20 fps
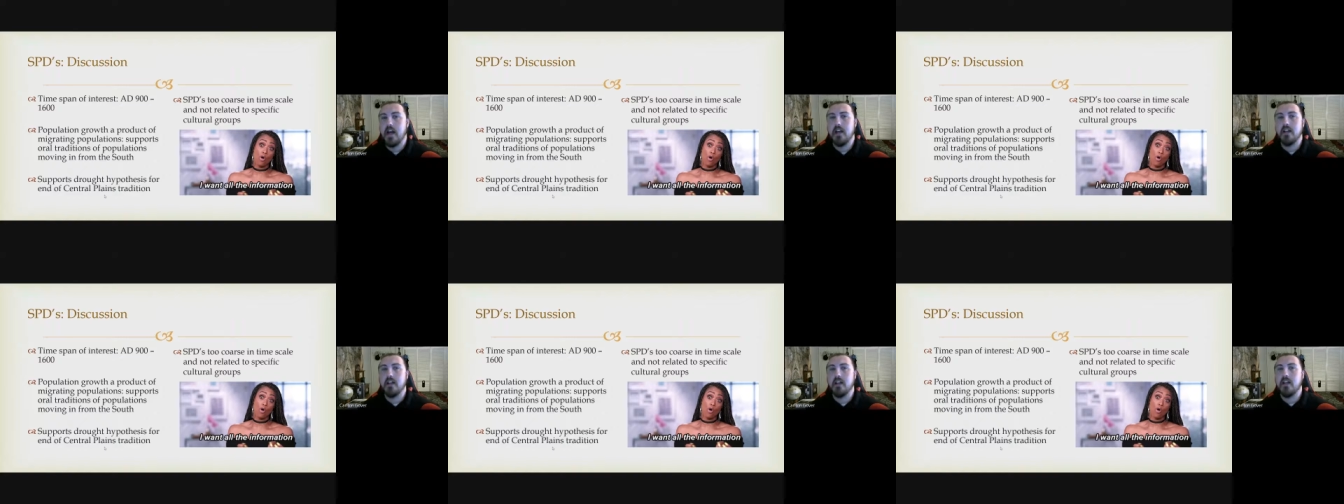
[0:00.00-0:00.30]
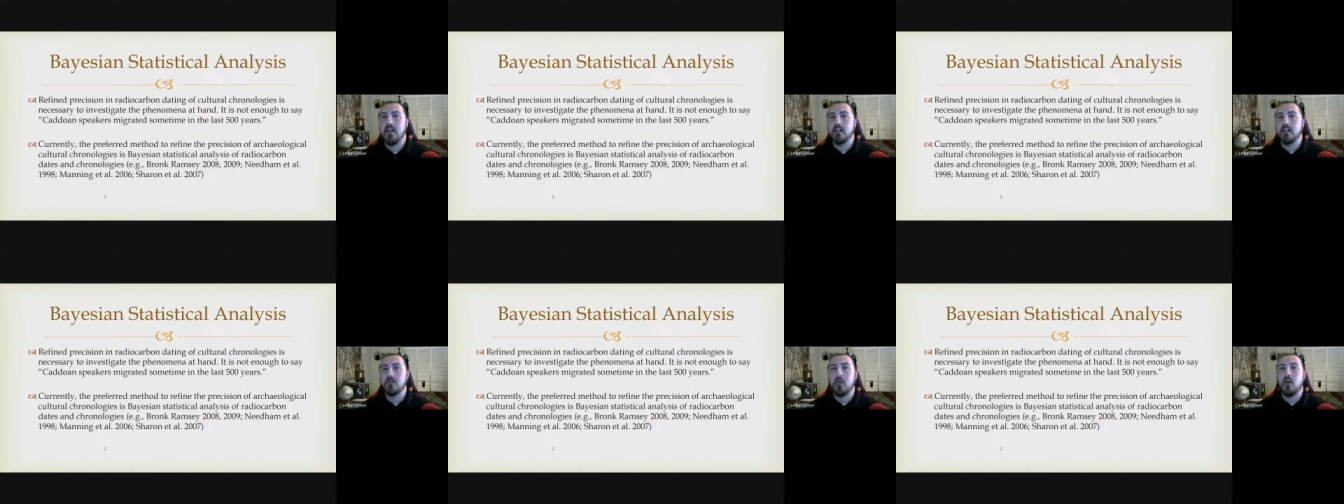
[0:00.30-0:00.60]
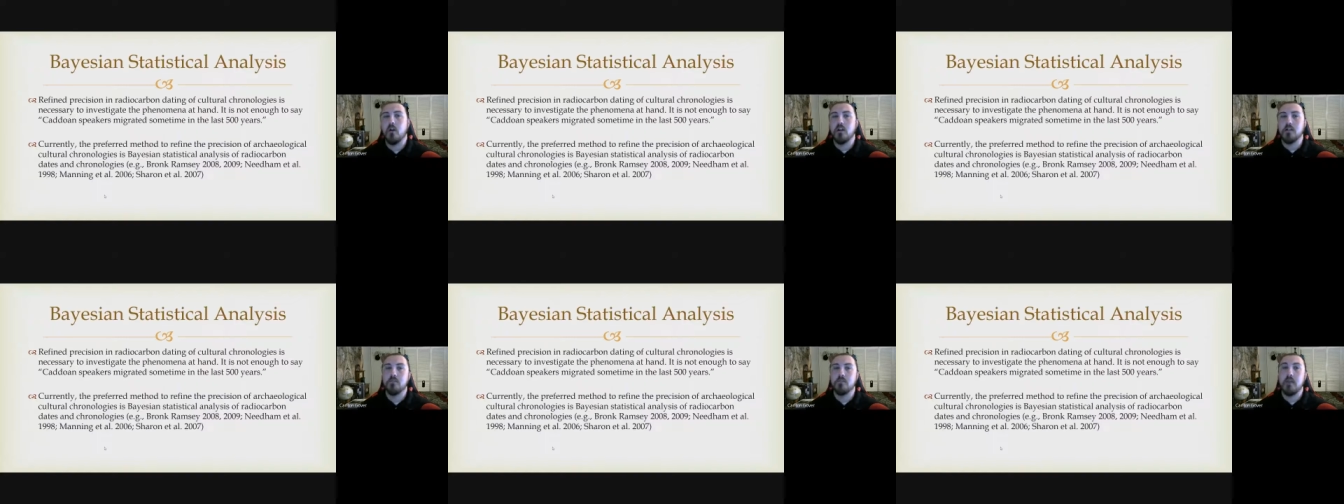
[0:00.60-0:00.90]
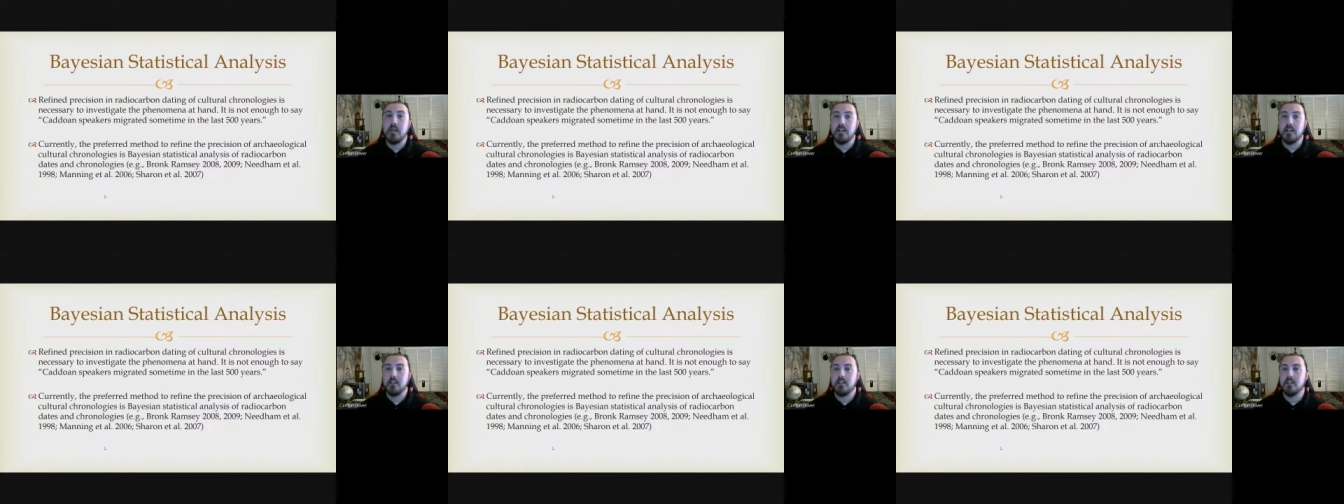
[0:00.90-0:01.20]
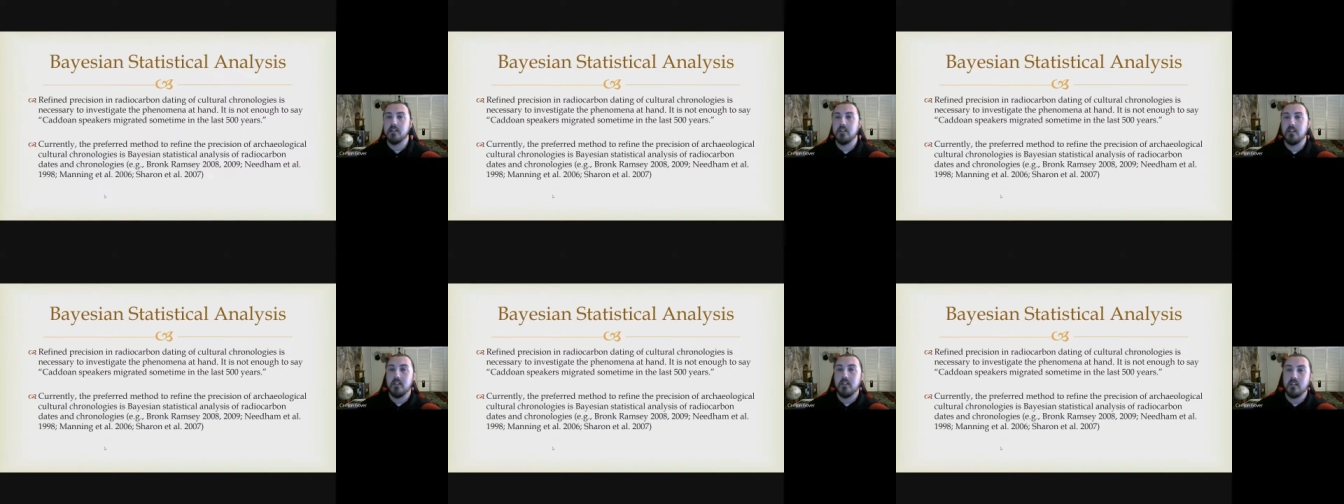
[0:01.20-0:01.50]
And the next part is Bayesian
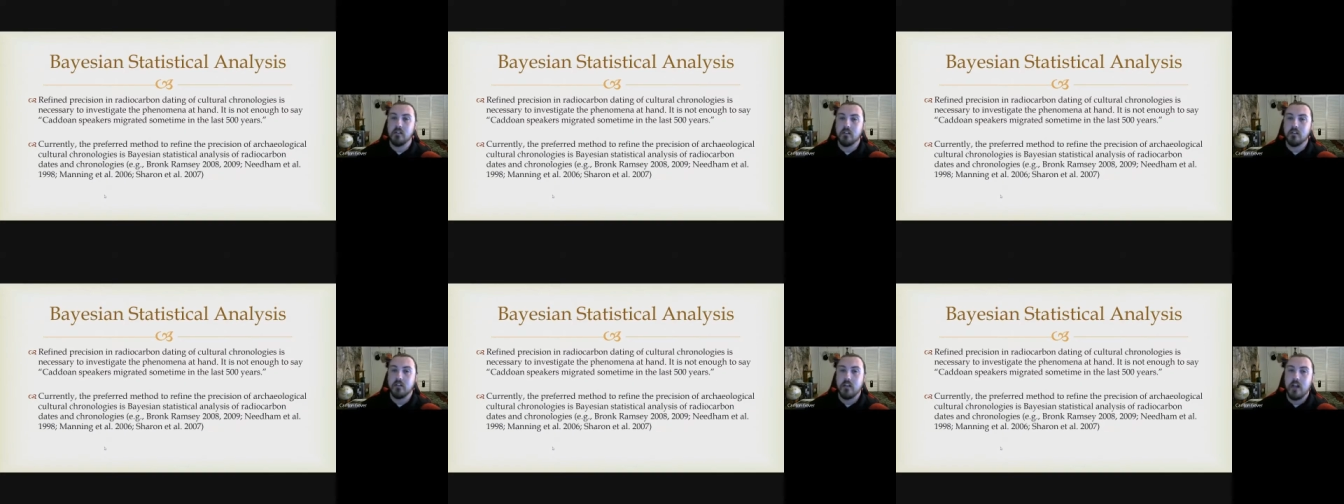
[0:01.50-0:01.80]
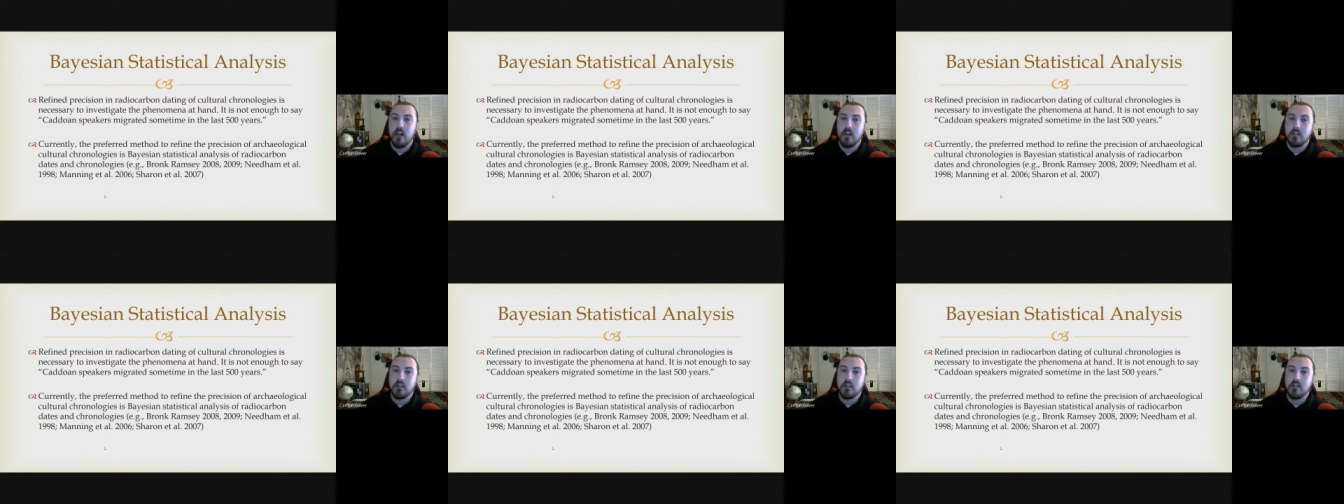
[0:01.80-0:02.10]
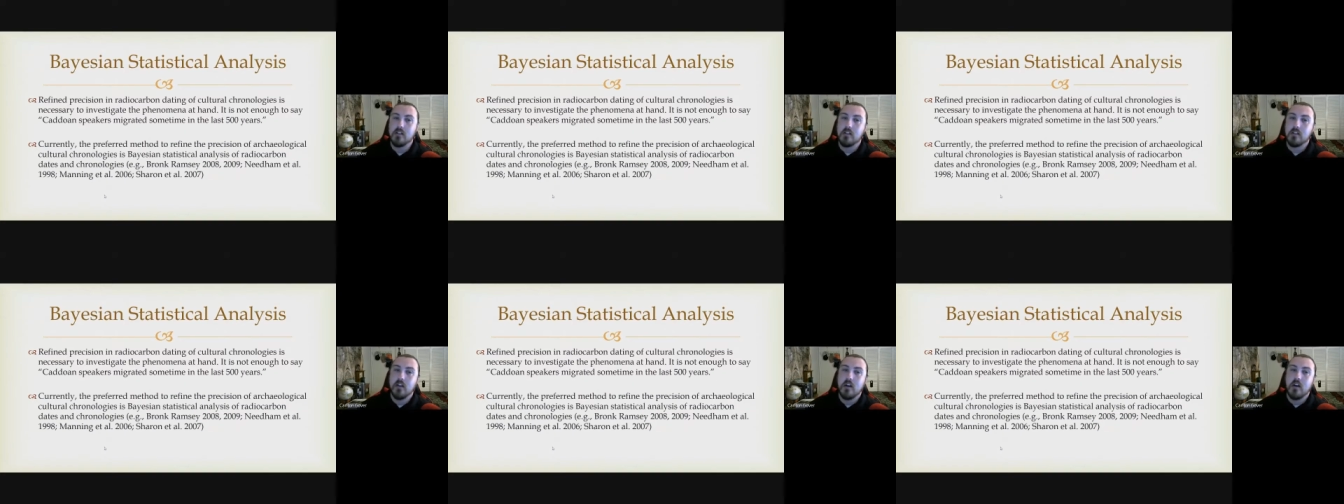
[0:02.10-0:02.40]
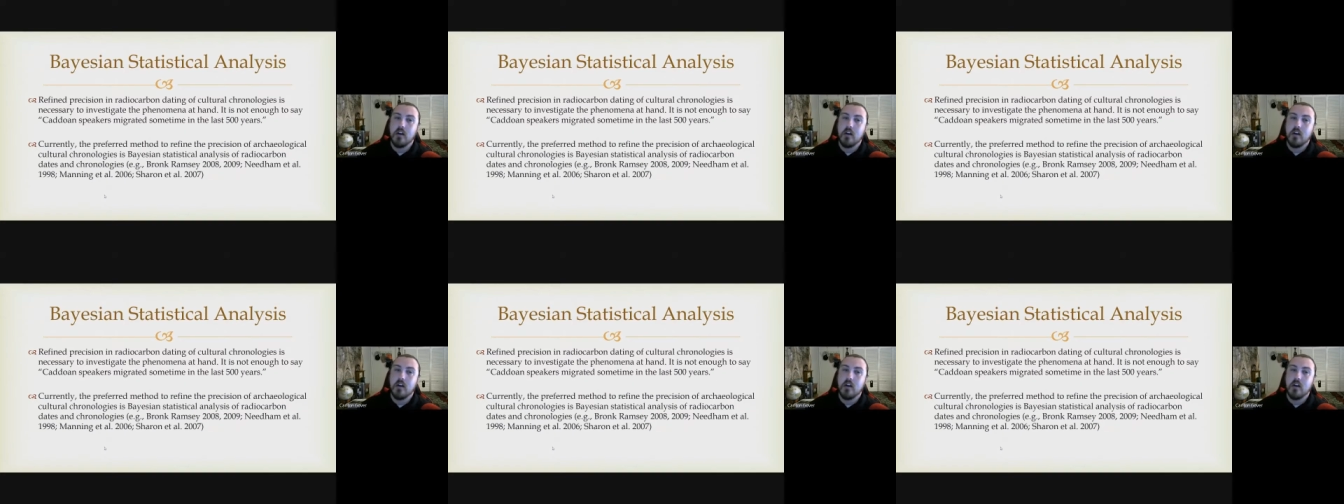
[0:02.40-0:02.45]
statistical analysis.